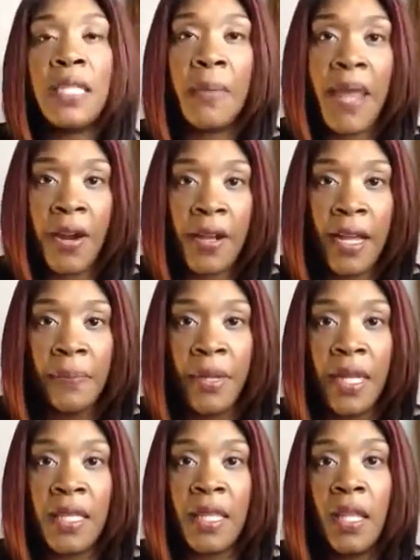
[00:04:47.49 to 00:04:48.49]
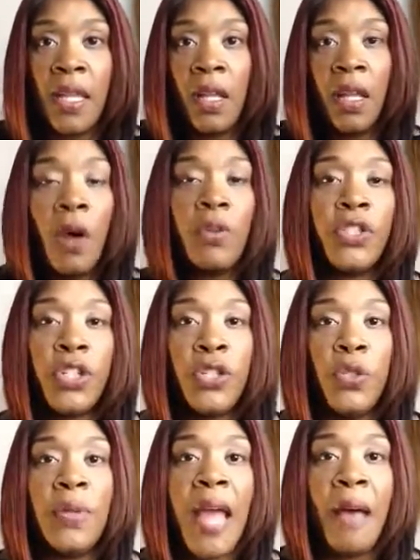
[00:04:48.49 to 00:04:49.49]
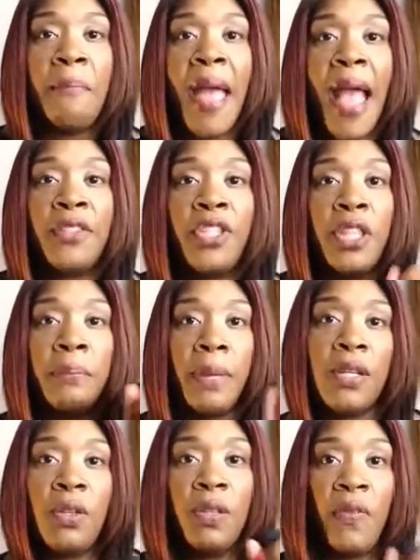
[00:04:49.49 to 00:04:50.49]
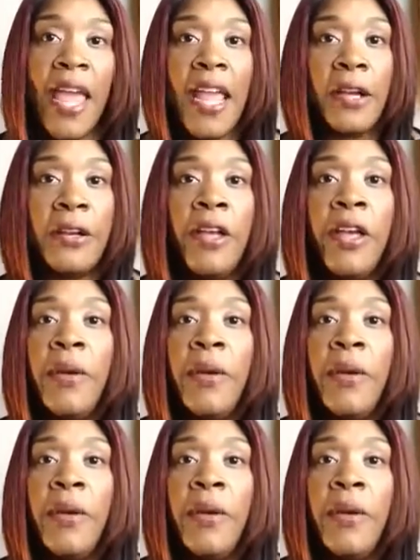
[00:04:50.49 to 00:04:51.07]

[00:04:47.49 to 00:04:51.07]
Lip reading: some hair companies, the closures do not match the bundles of hair.